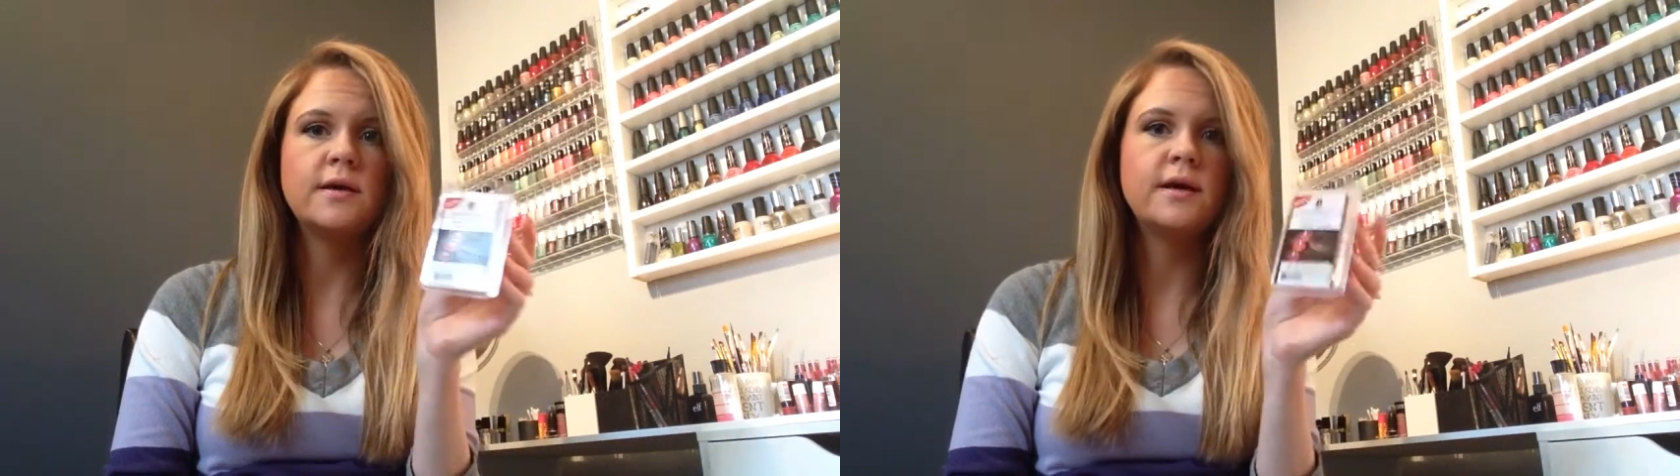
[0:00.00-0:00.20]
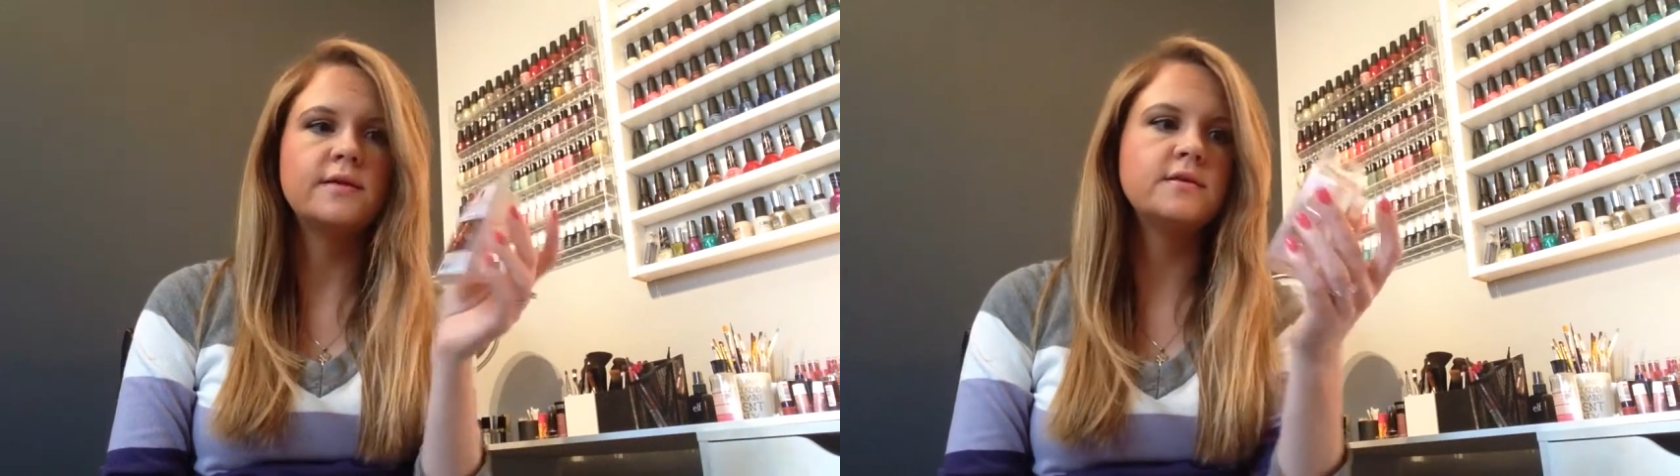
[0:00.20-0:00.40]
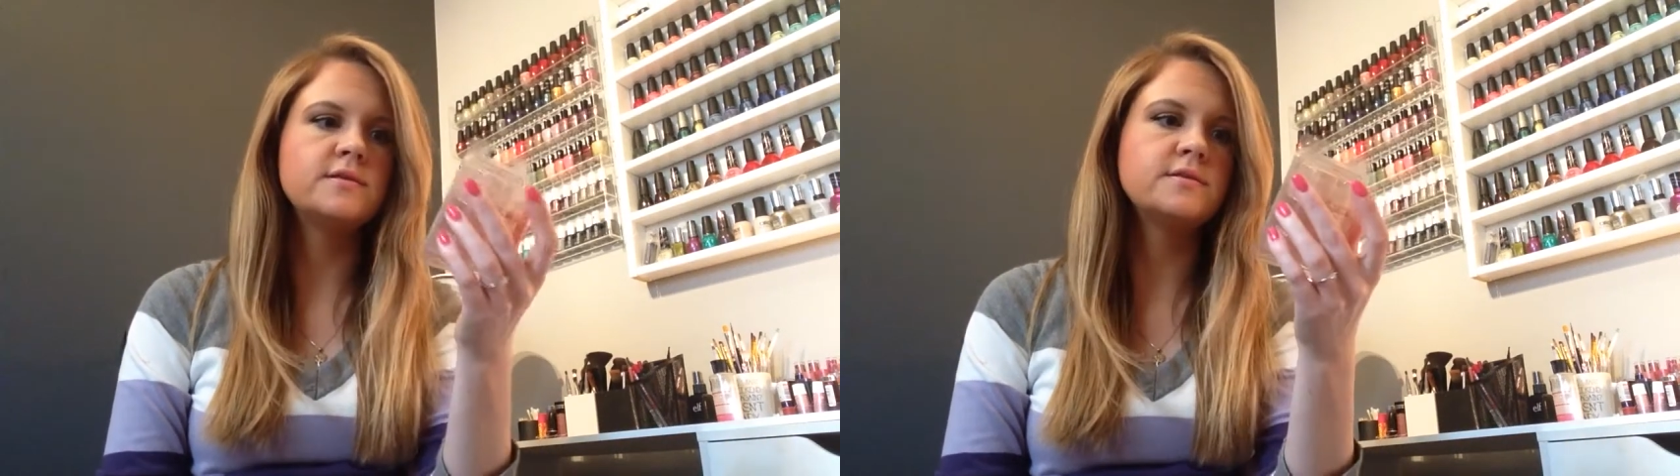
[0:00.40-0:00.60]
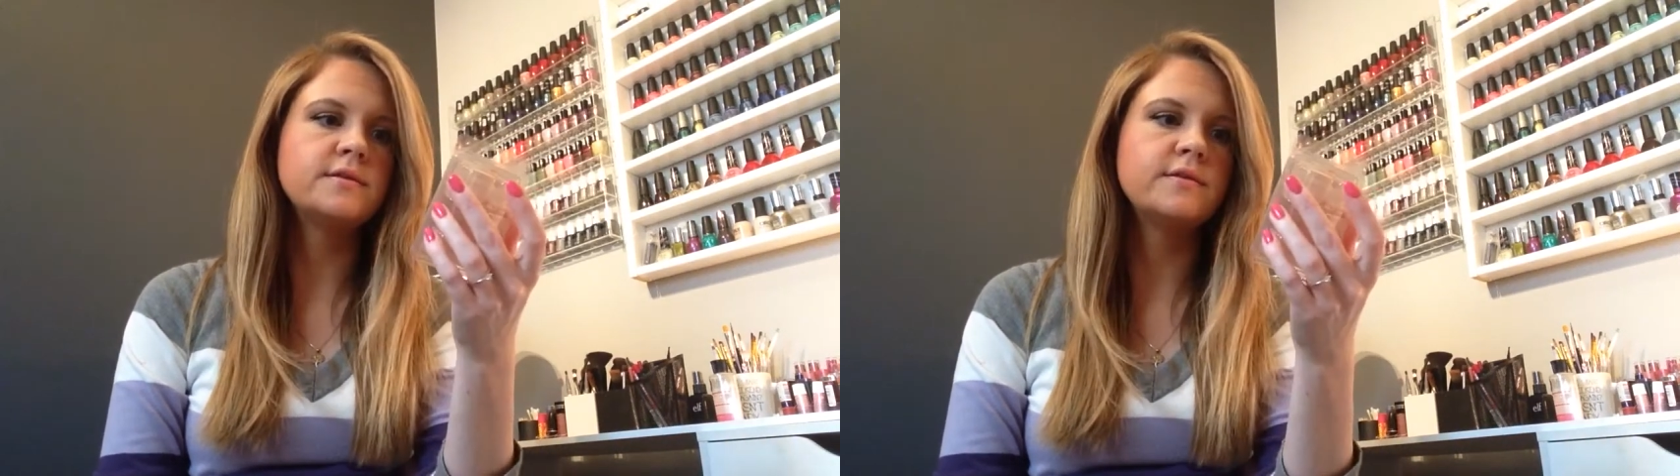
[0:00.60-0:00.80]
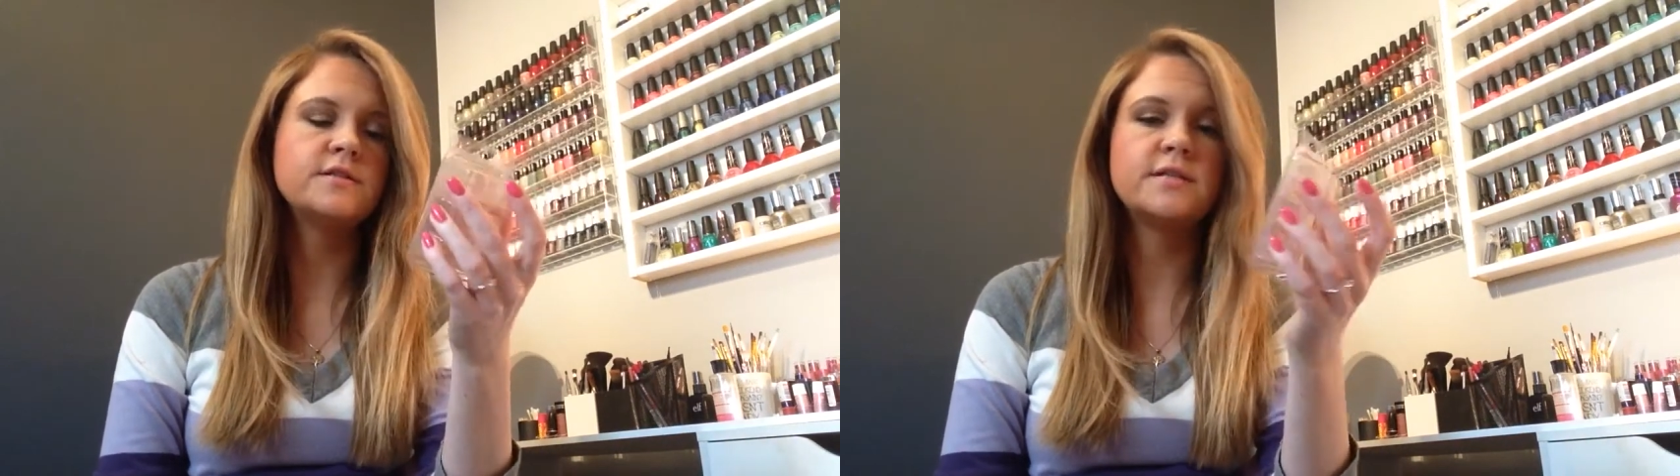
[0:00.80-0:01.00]
and this is in
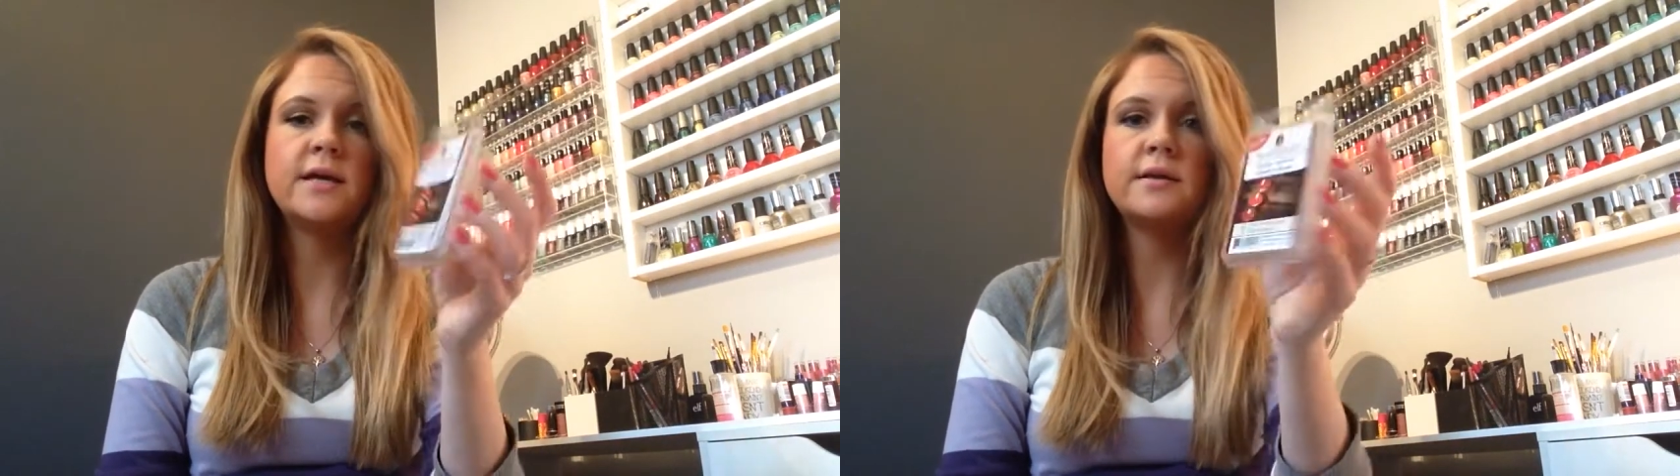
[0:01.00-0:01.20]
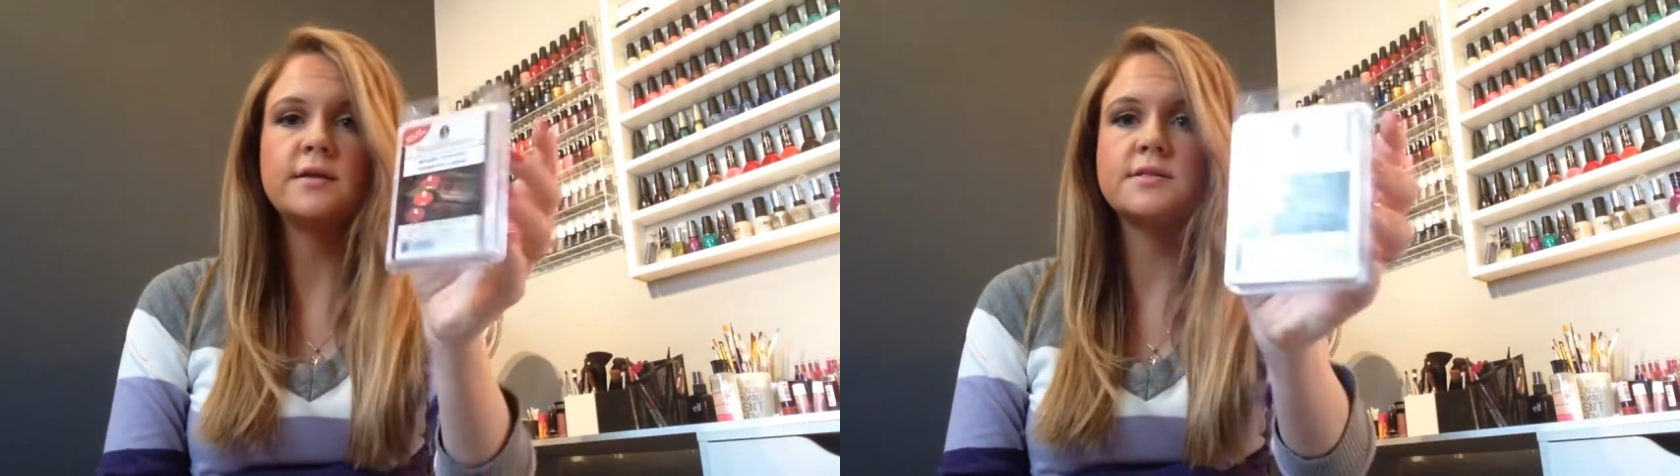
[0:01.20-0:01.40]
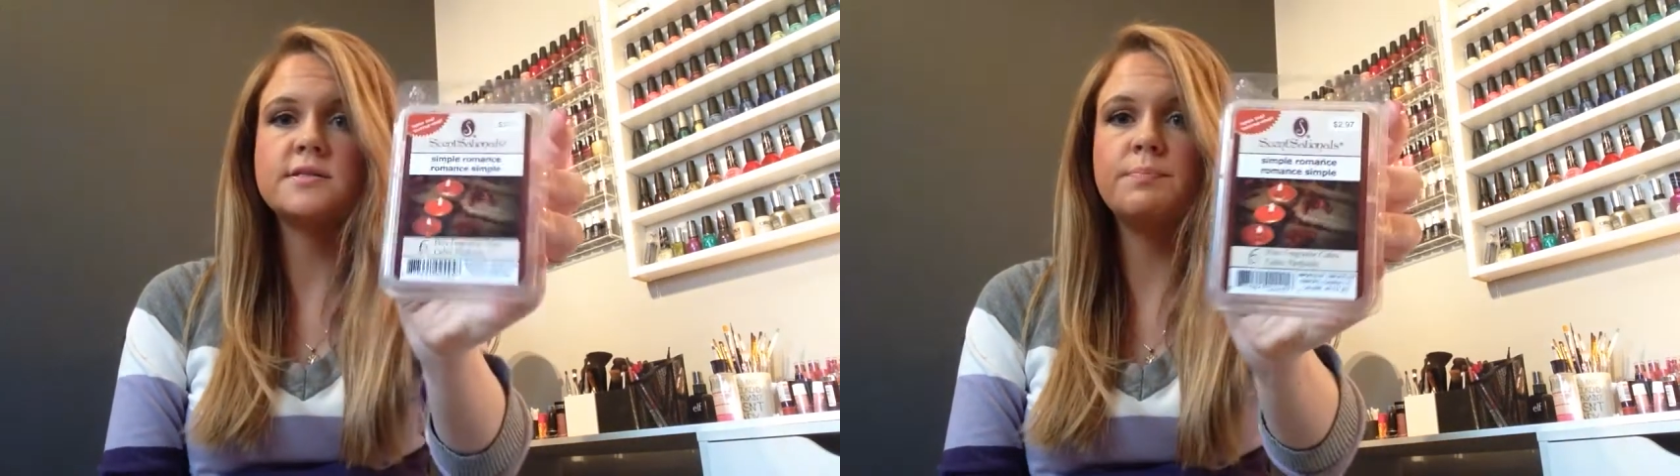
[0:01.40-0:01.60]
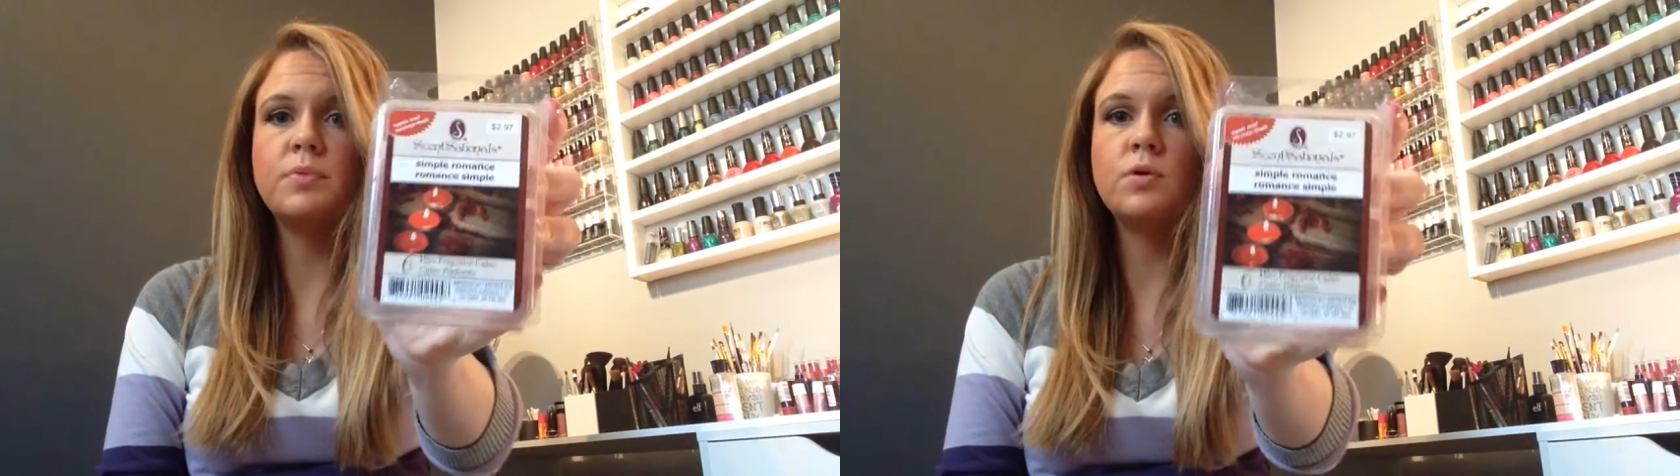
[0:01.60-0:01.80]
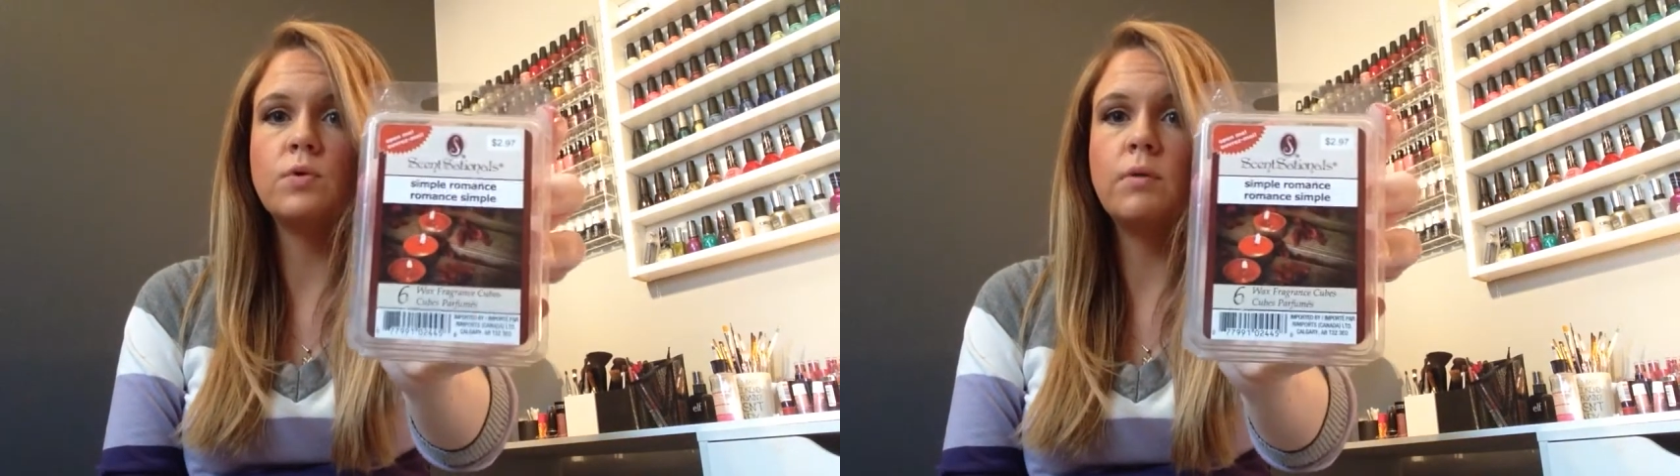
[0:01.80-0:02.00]
their scent
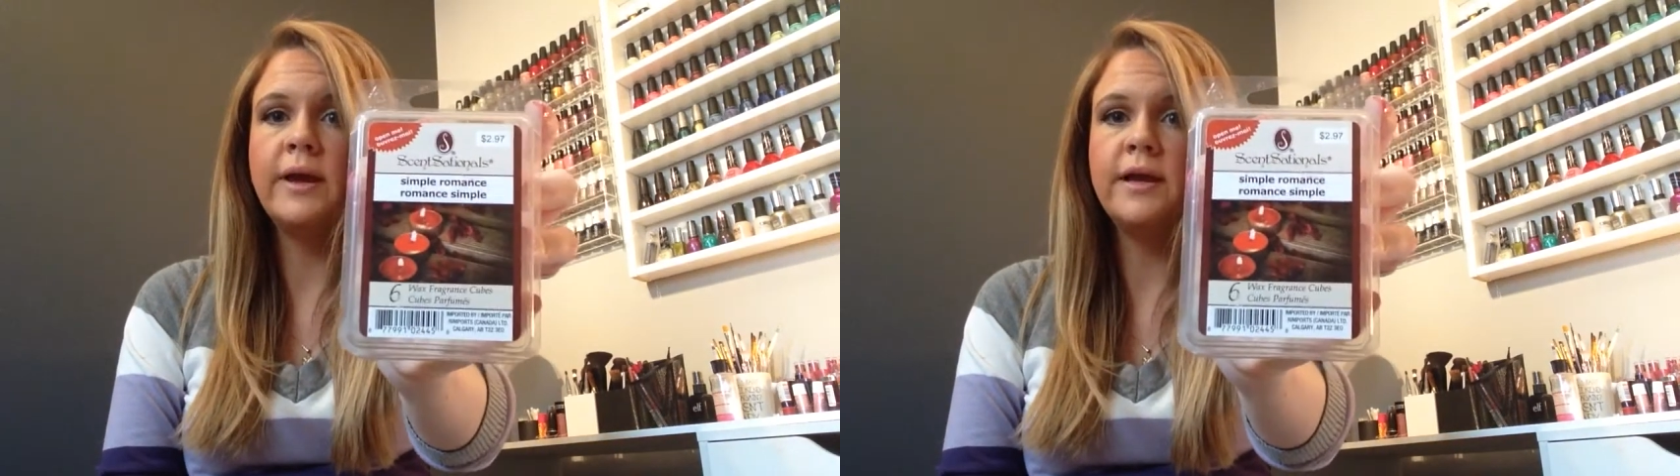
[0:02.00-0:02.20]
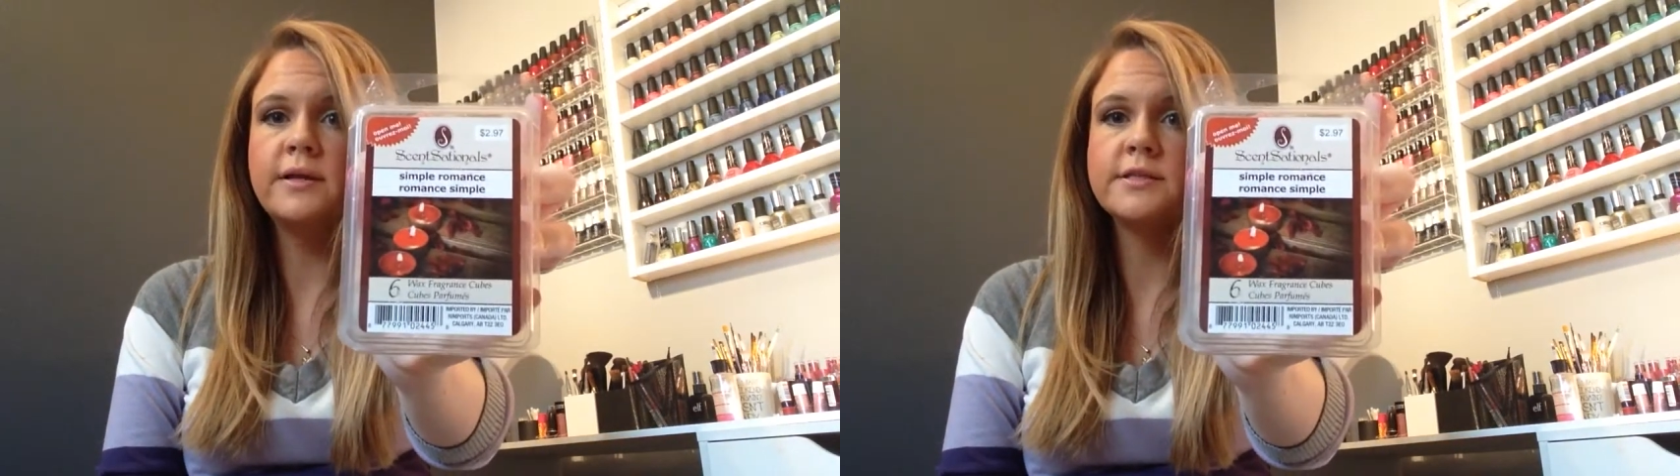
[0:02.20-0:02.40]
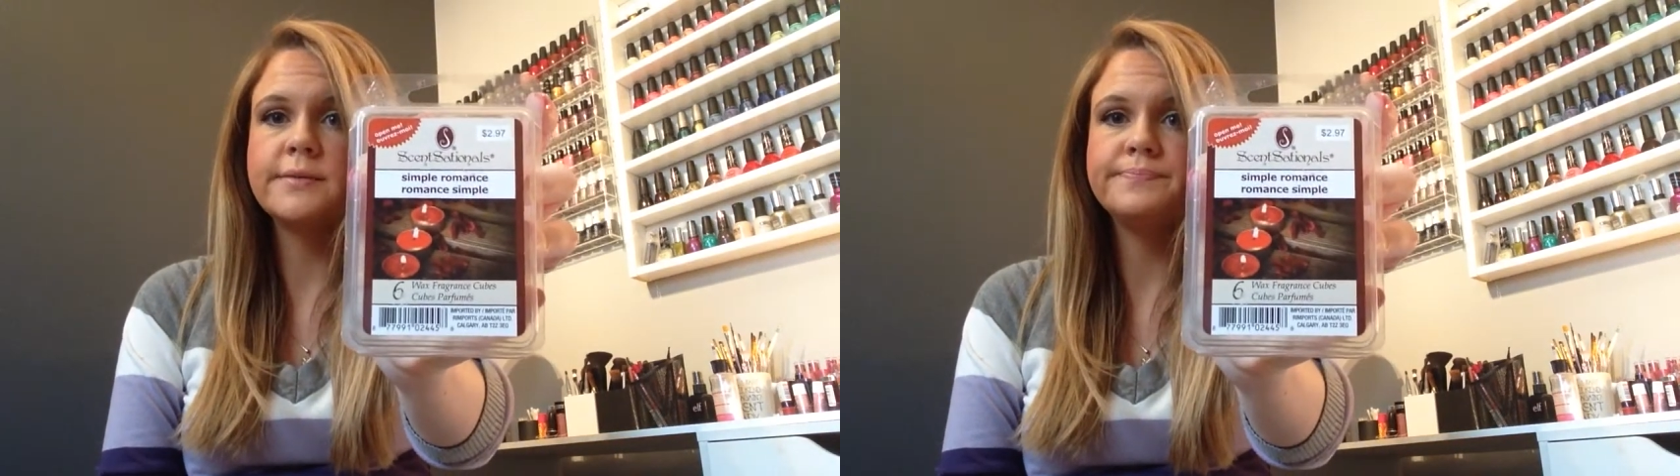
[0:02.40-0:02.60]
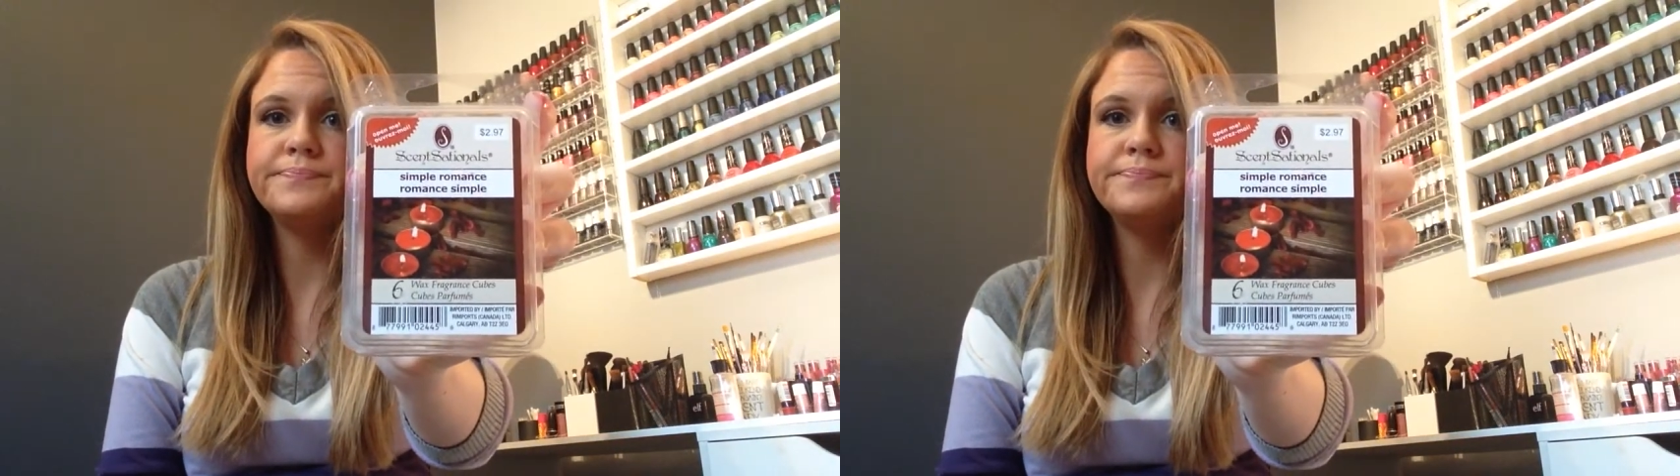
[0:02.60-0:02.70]
Simple Romance.